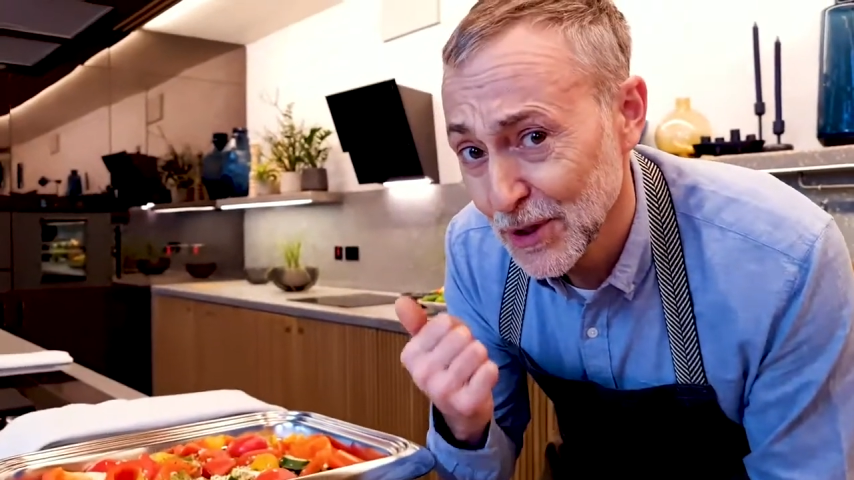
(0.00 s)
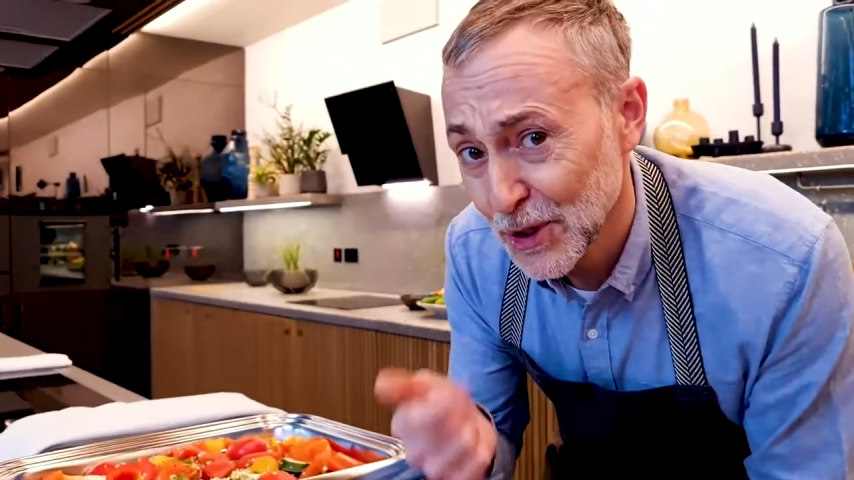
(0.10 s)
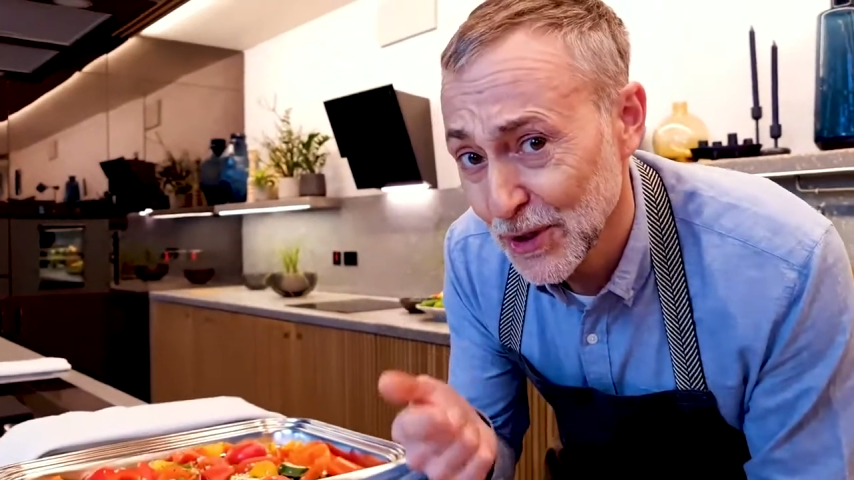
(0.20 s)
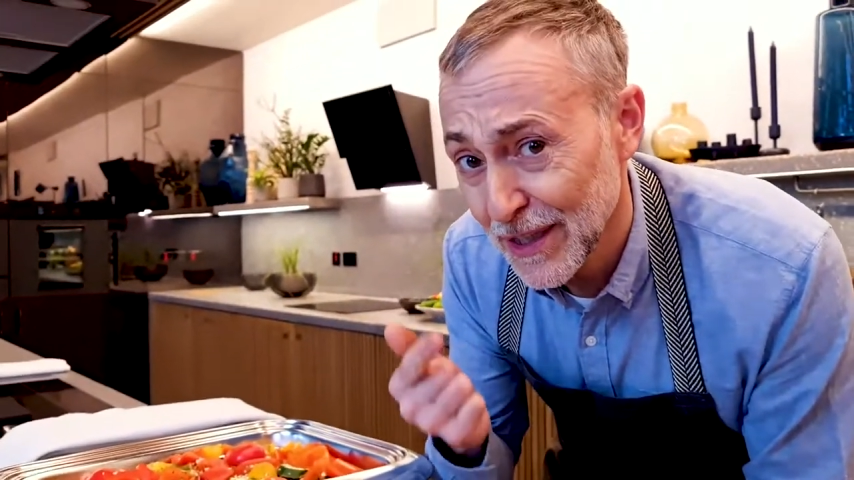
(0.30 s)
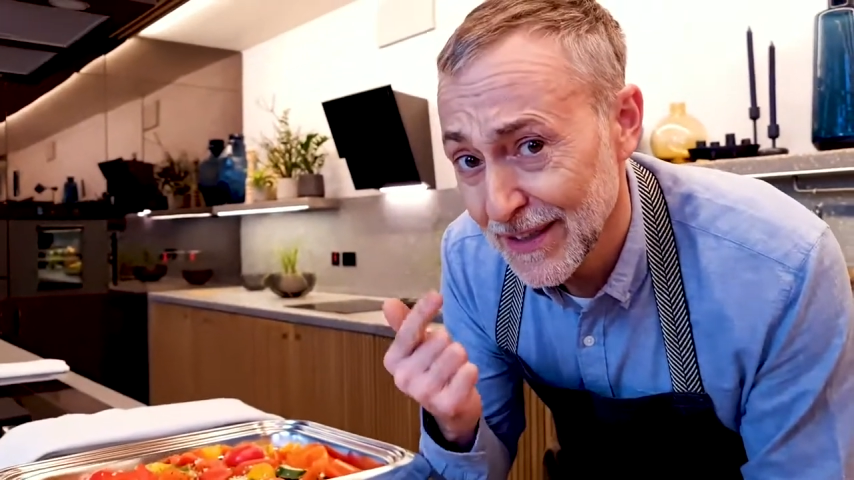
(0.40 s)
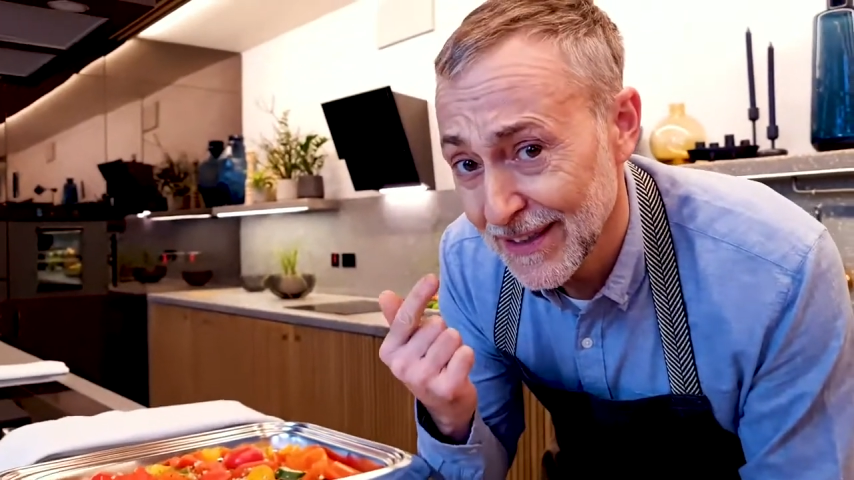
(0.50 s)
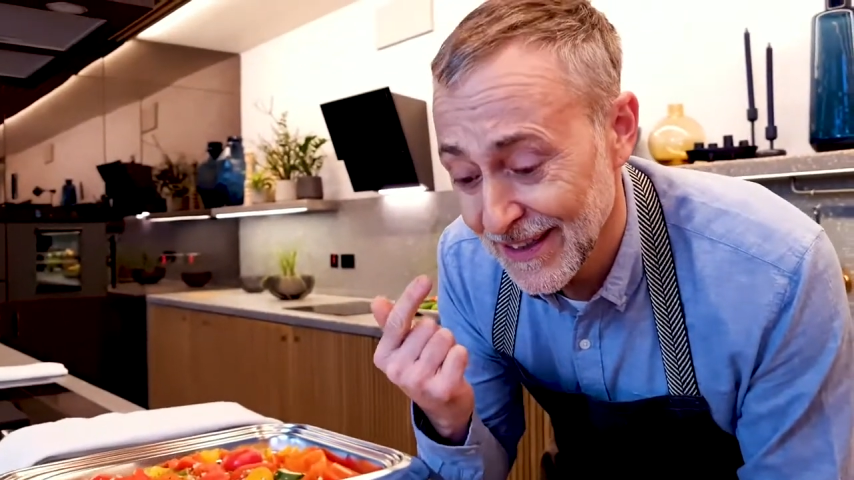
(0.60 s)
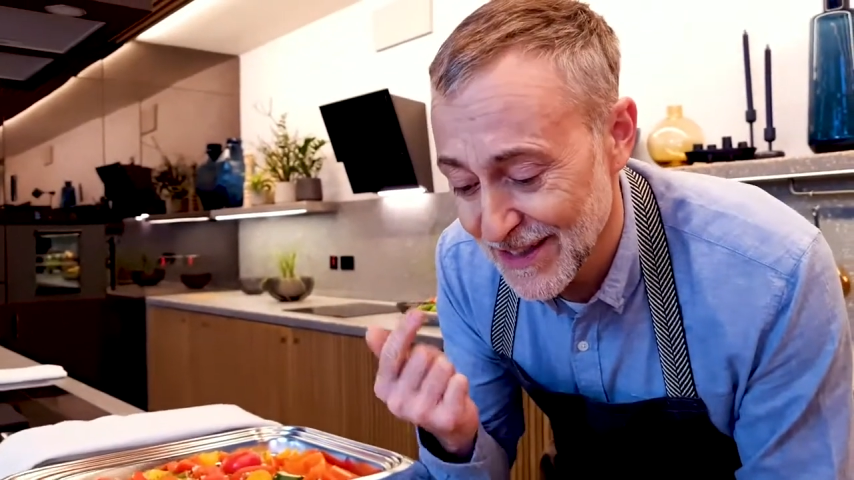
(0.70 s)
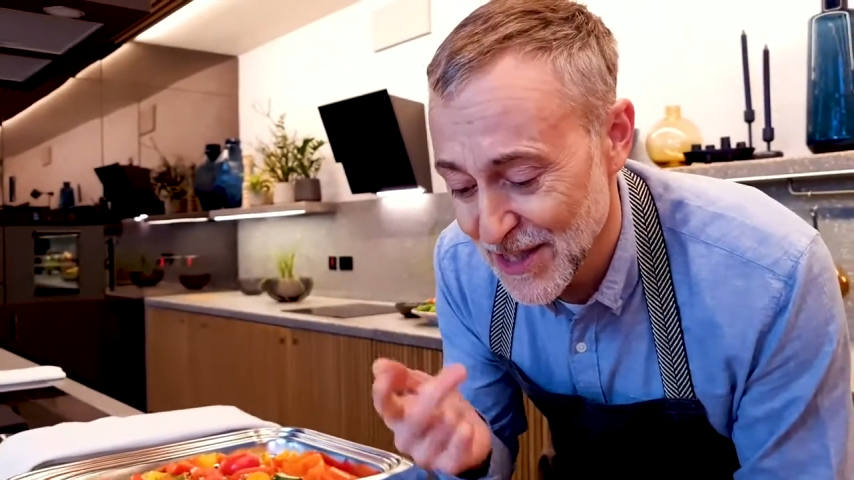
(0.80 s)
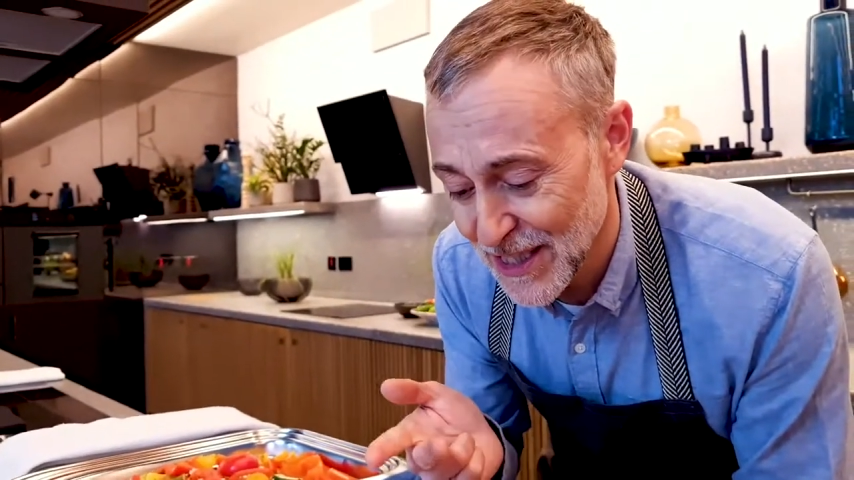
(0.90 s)
sugar
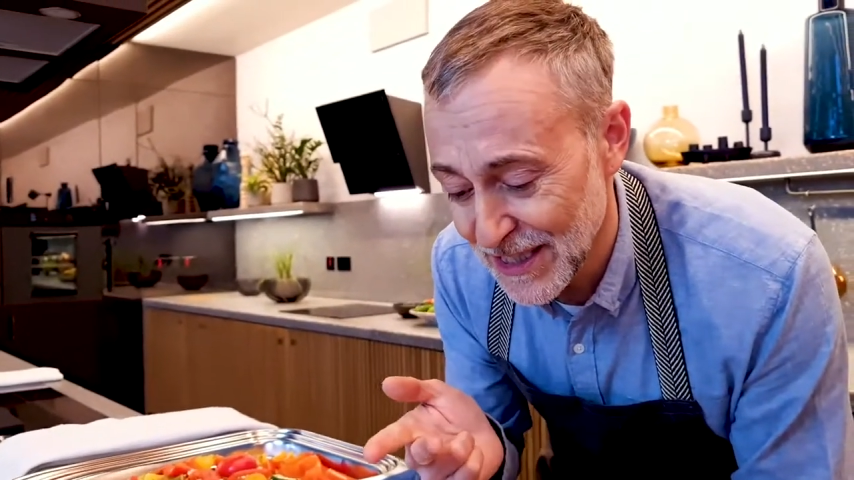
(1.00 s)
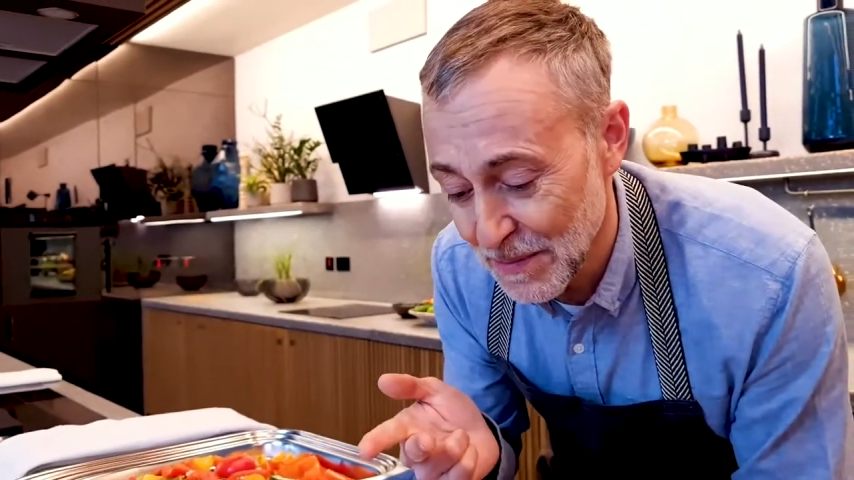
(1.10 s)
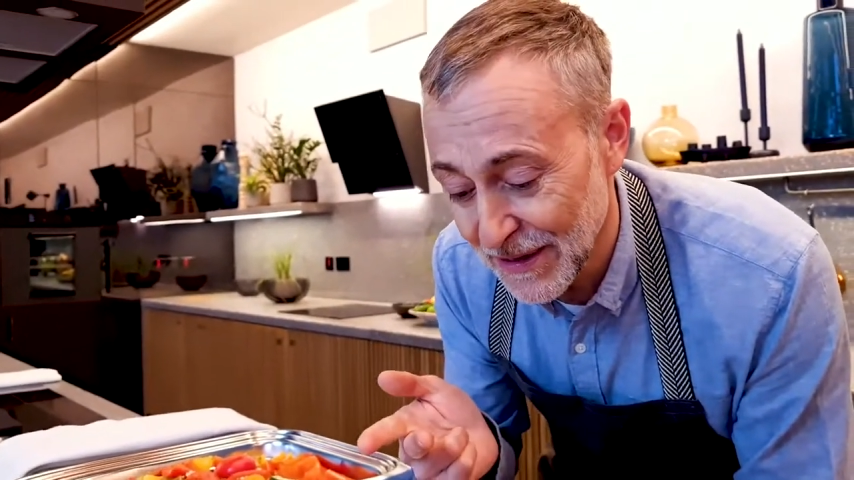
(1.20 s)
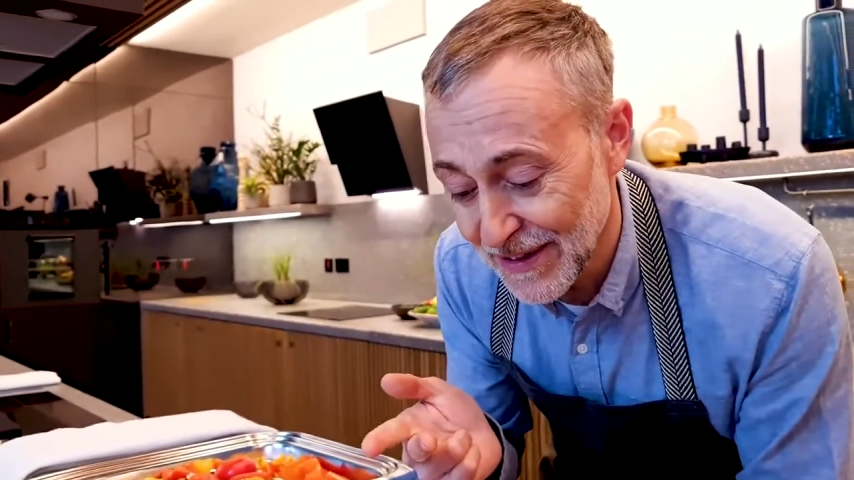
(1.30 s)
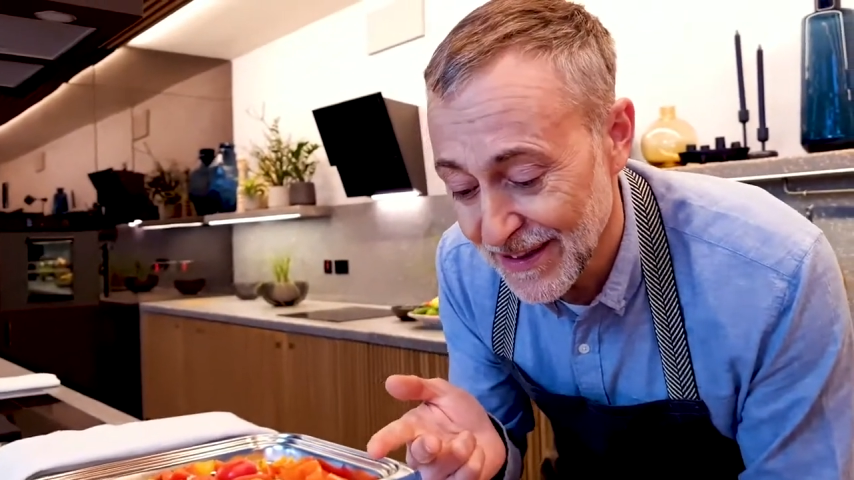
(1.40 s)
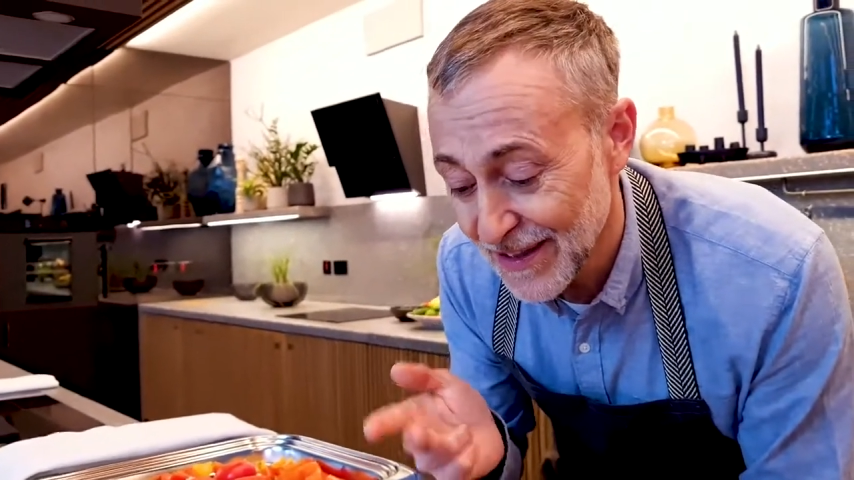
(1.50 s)
and cinnamon.